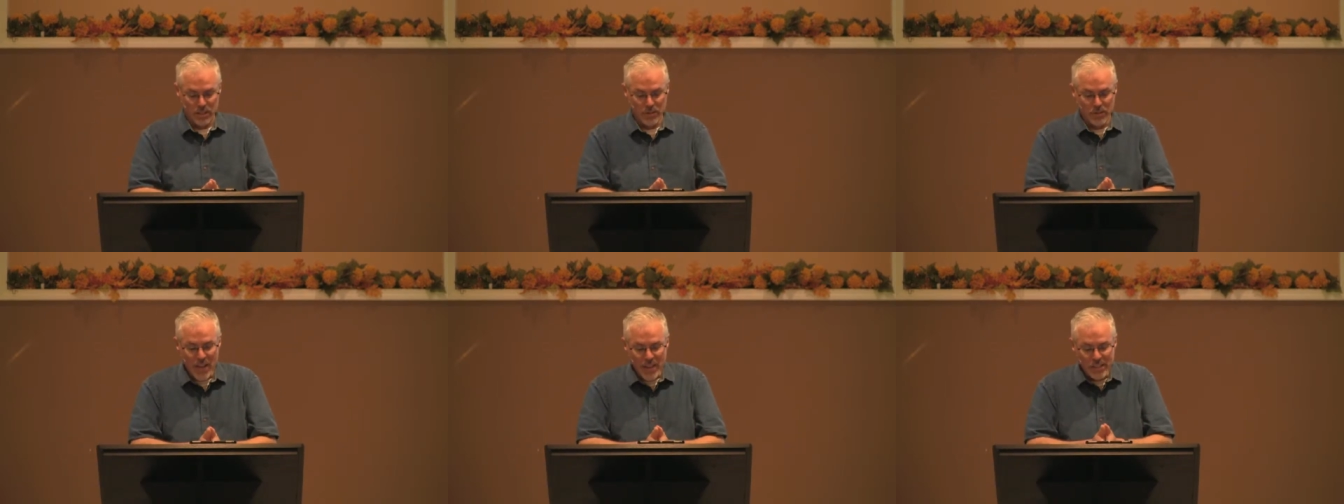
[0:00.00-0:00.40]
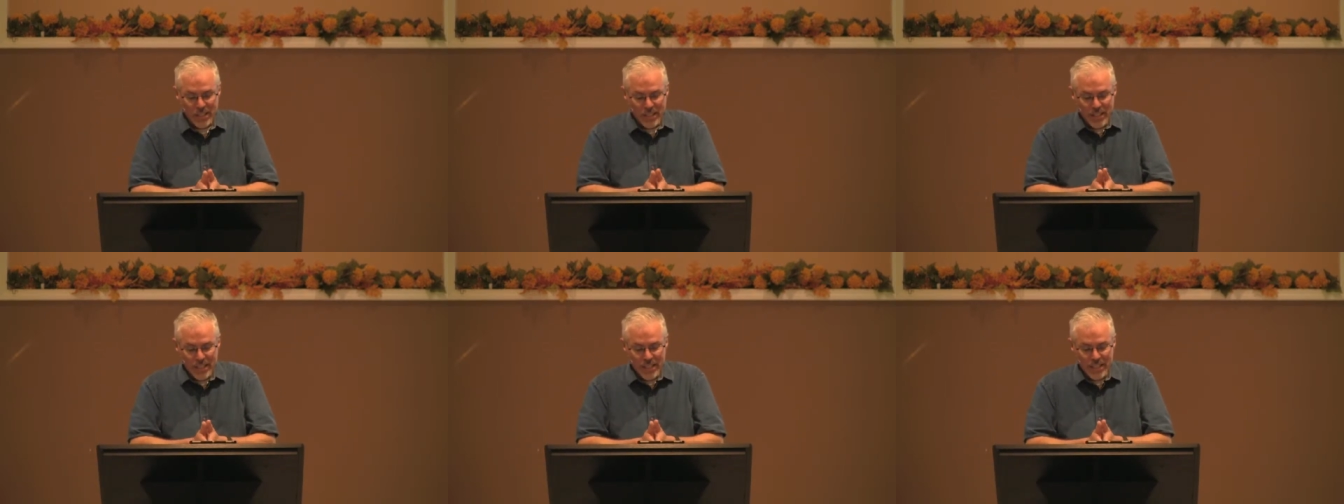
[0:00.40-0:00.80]
In fact,
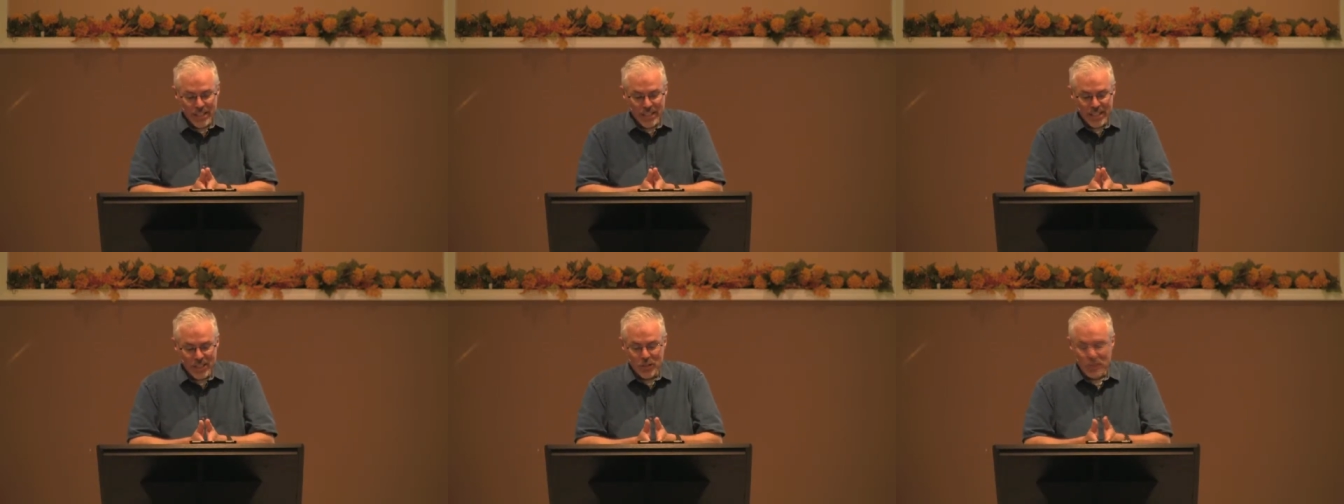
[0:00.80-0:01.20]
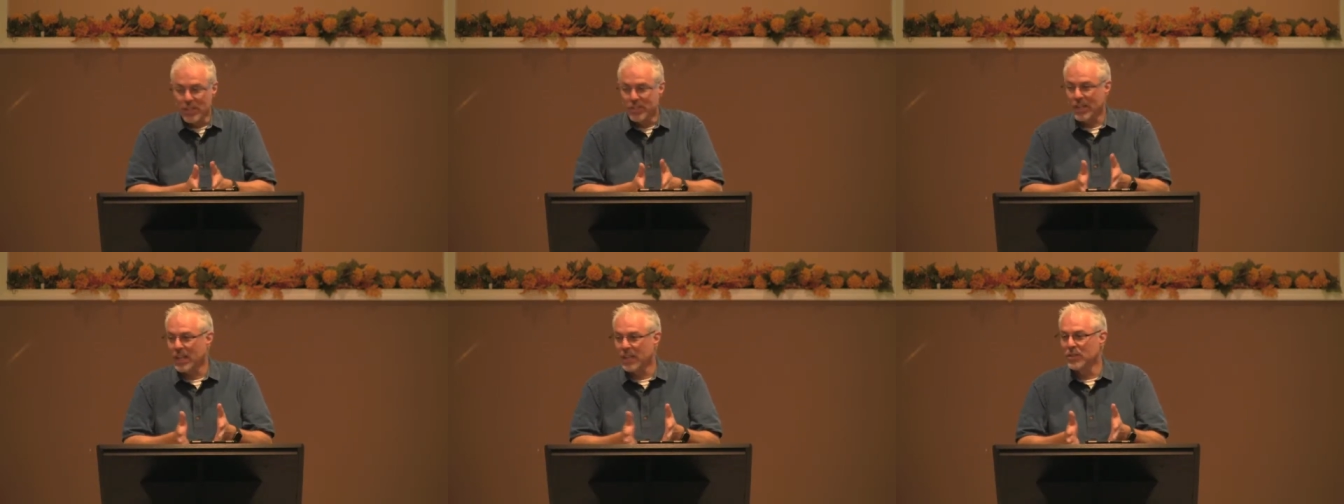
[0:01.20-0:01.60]
it's,
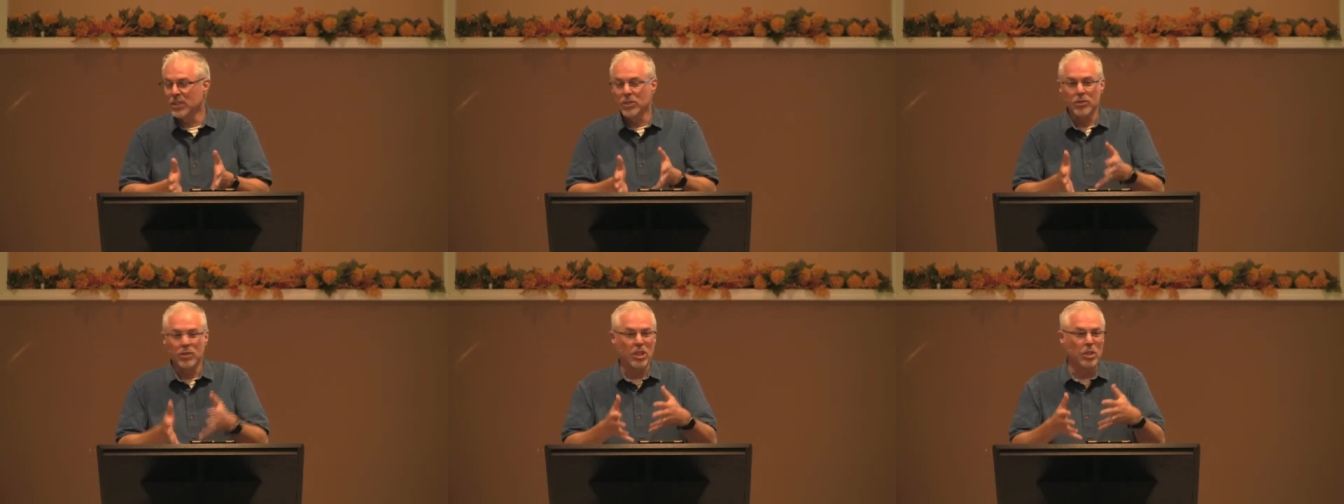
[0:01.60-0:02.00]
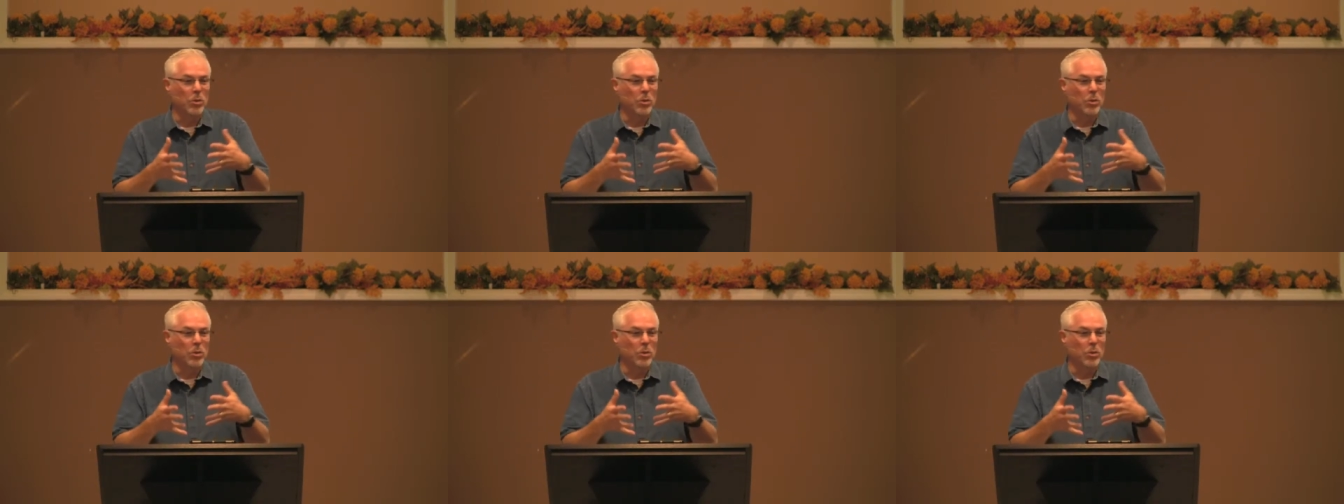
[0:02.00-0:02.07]
it's kind of interesting.